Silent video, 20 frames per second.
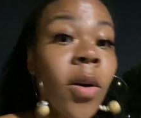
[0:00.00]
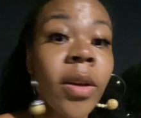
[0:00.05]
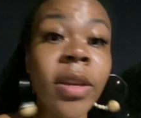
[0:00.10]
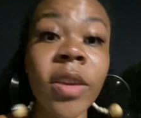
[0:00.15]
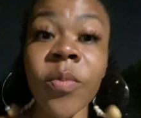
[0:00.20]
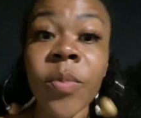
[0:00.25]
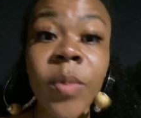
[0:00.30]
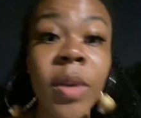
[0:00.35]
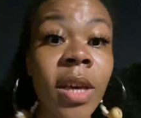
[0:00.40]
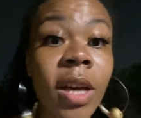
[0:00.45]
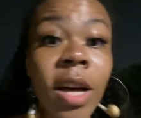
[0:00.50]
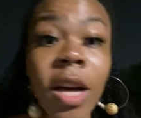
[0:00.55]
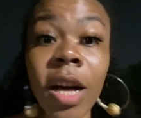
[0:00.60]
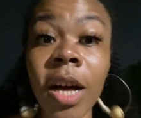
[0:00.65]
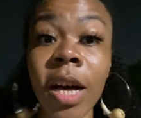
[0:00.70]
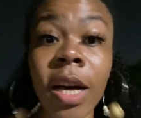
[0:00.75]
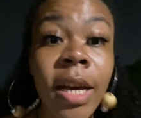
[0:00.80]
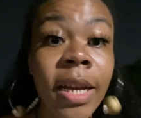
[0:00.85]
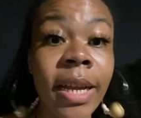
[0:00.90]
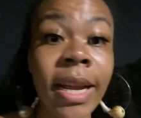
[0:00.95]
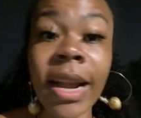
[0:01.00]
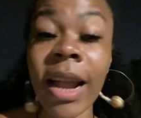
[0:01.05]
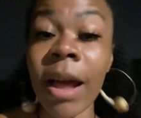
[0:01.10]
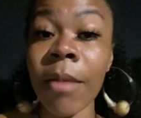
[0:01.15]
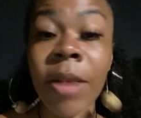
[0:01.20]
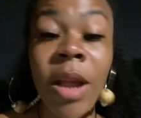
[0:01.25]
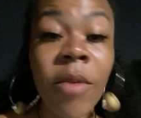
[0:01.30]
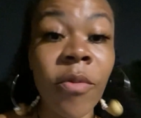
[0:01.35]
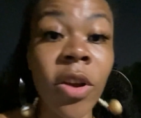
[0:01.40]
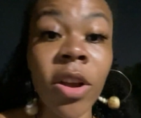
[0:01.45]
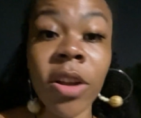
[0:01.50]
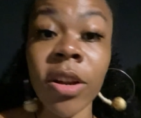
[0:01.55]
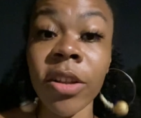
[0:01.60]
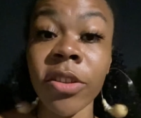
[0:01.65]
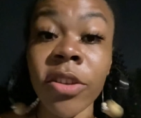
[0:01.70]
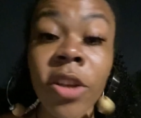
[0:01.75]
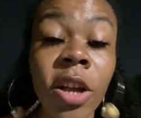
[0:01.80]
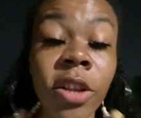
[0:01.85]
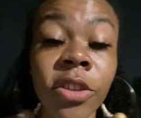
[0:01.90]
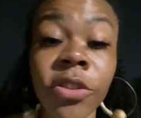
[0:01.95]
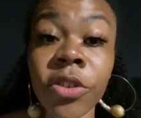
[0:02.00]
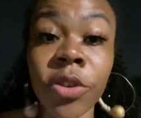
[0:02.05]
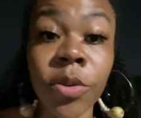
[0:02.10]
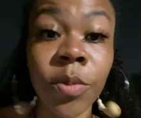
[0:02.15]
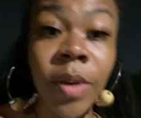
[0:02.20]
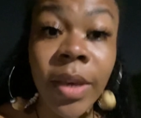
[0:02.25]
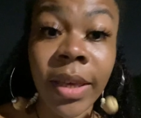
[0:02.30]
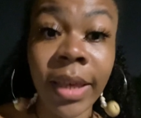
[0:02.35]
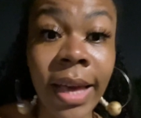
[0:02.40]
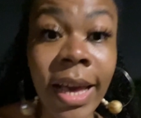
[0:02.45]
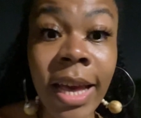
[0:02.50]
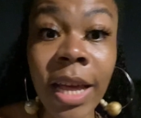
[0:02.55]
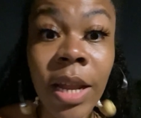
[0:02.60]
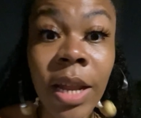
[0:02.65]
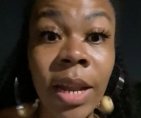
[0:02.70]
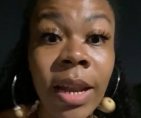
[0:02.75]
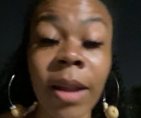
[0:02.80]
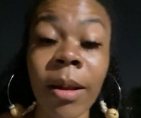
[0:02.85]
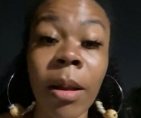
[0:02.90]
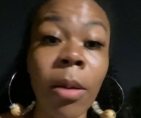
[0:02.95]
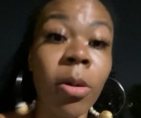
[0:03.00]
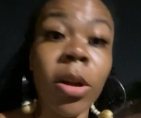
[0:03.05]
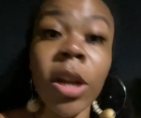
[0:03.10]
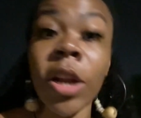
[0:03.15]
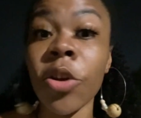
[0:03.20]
give me a hug and I'm never going to talk to you again and I'm going to